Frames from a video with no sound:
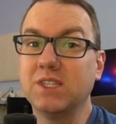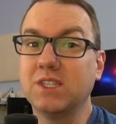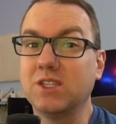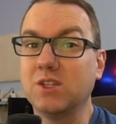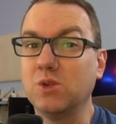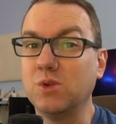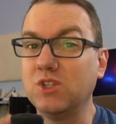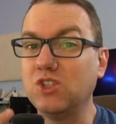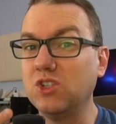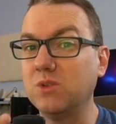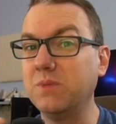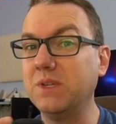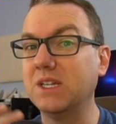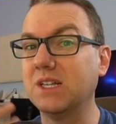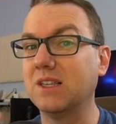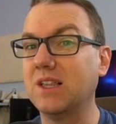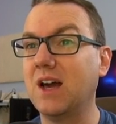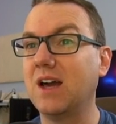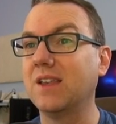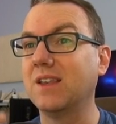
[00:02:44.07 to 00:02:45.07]
So it should be a
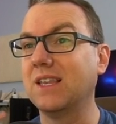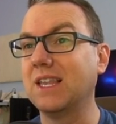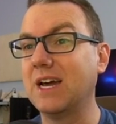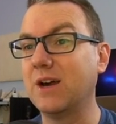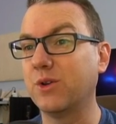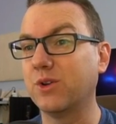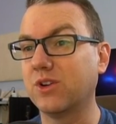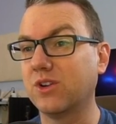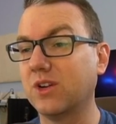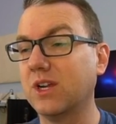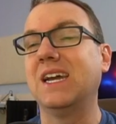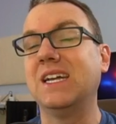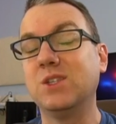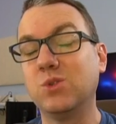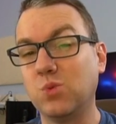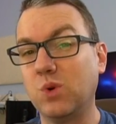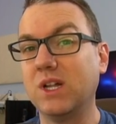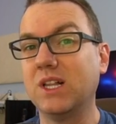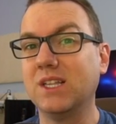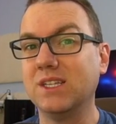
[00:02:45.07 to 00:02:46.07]
lot louder as
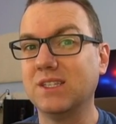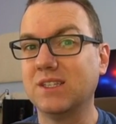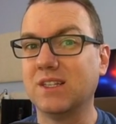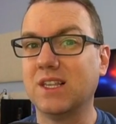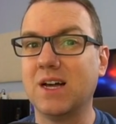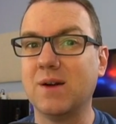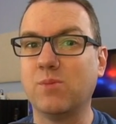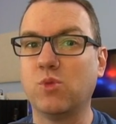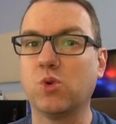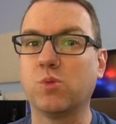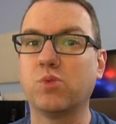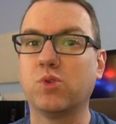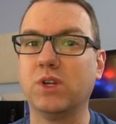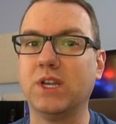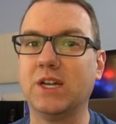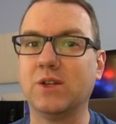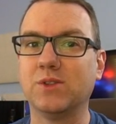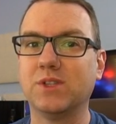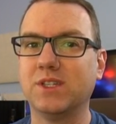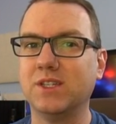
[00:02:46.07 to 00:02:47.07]
well as a lot more
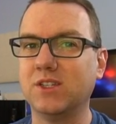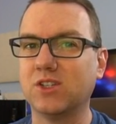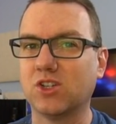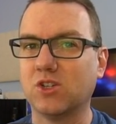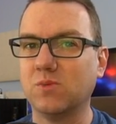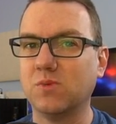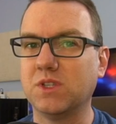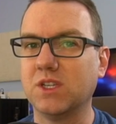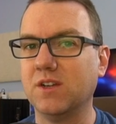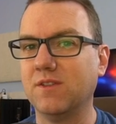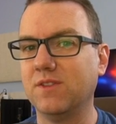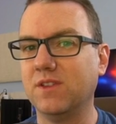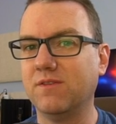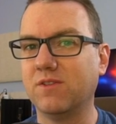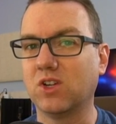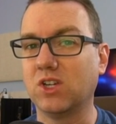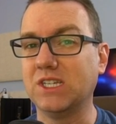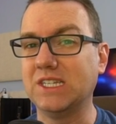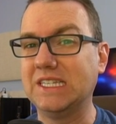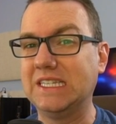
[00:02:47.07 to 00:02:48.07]
pronounced in terms of the
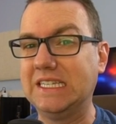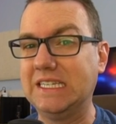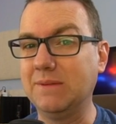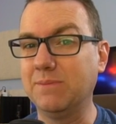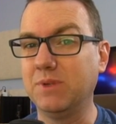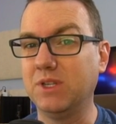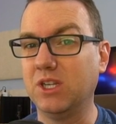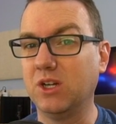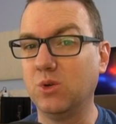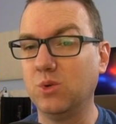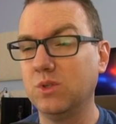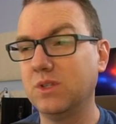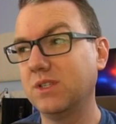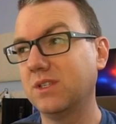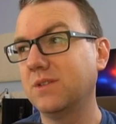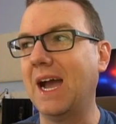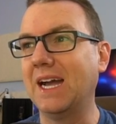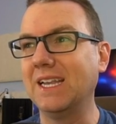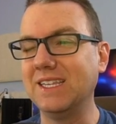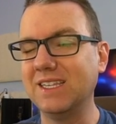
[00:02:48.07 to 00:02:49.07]
very deep
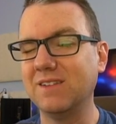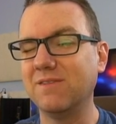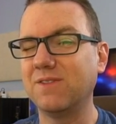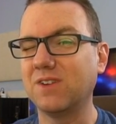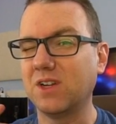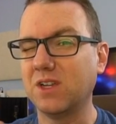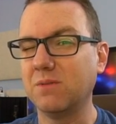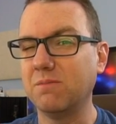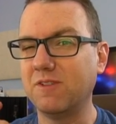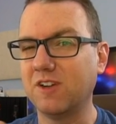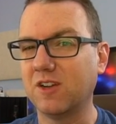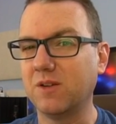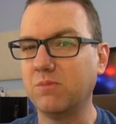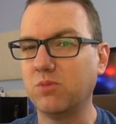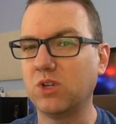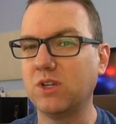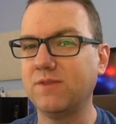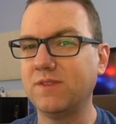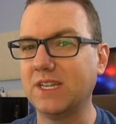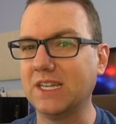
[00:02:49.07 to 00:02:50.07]
notes. I did a very, very
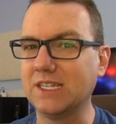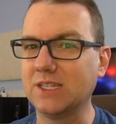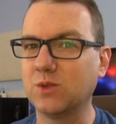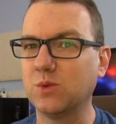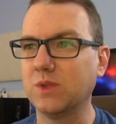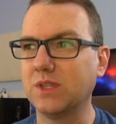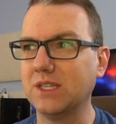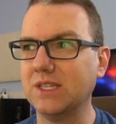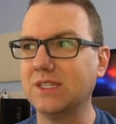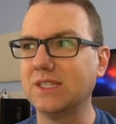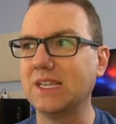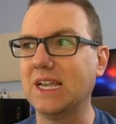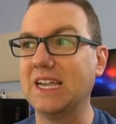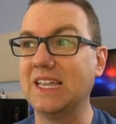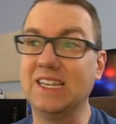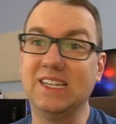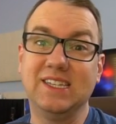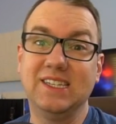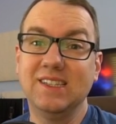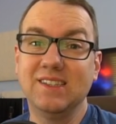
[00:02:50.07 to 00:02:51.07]
brief test with this
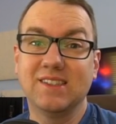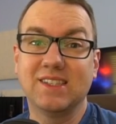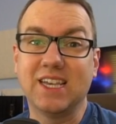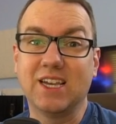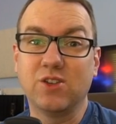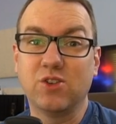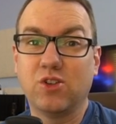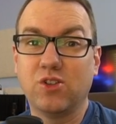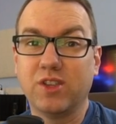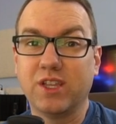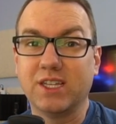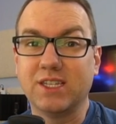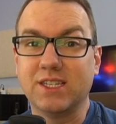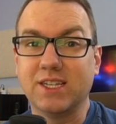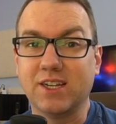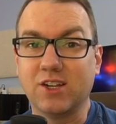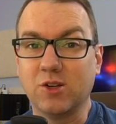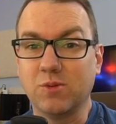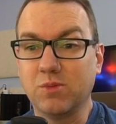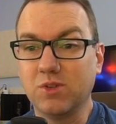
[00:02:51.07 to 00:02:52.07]
and it didn't sound all that
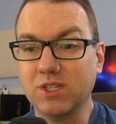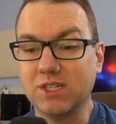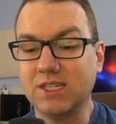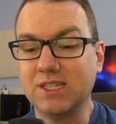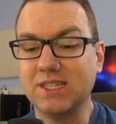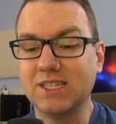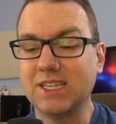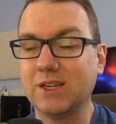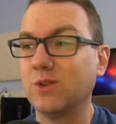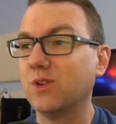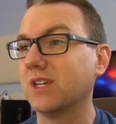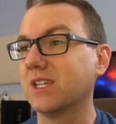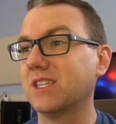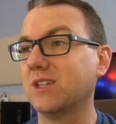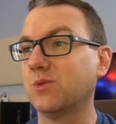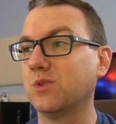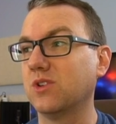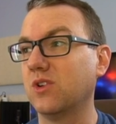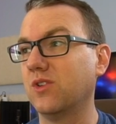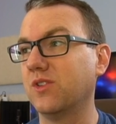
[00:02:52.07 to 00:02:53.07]
terrible. It didn't sound like there
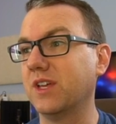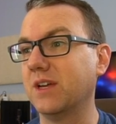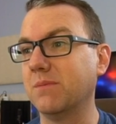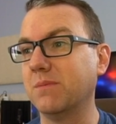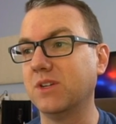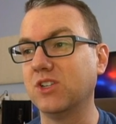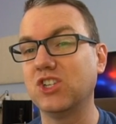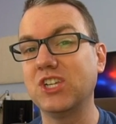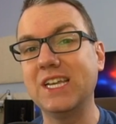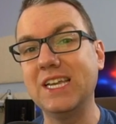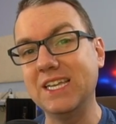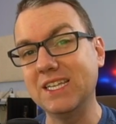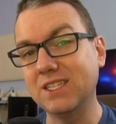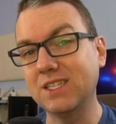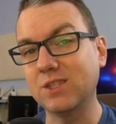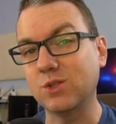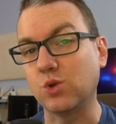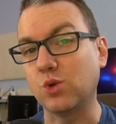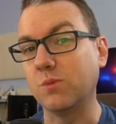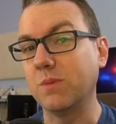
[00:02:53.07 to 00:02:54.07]
was all that much
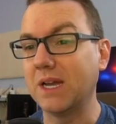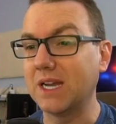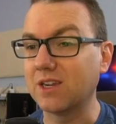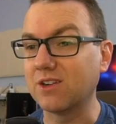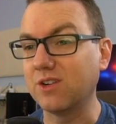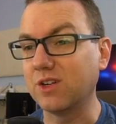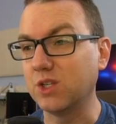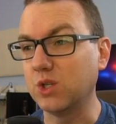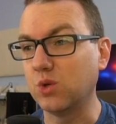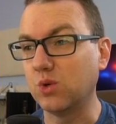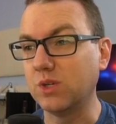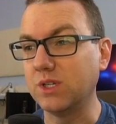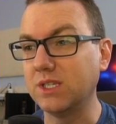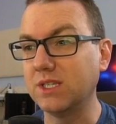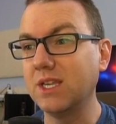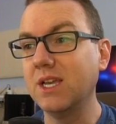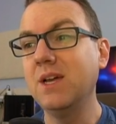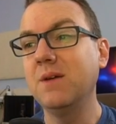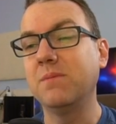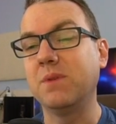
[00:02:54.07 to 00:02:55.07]
hiss or background noise,
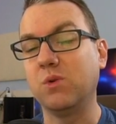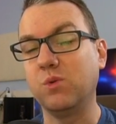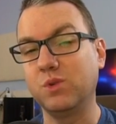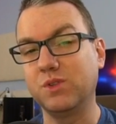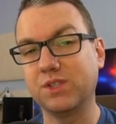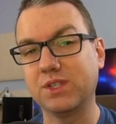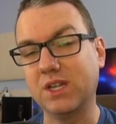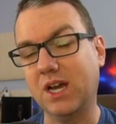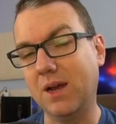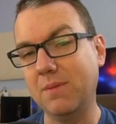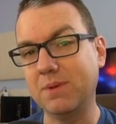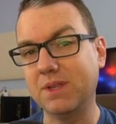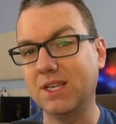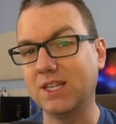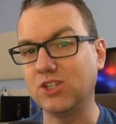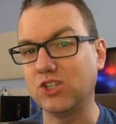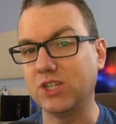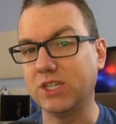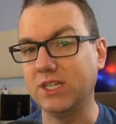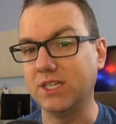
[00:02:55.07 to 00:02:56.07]
but we'll stop and
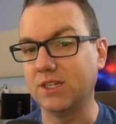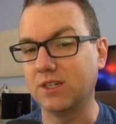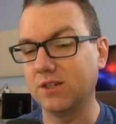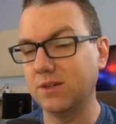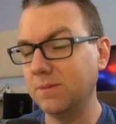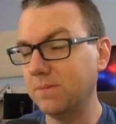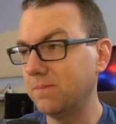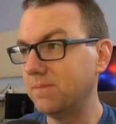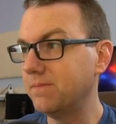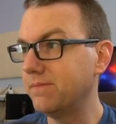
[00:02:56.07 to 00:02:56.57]
let you hear.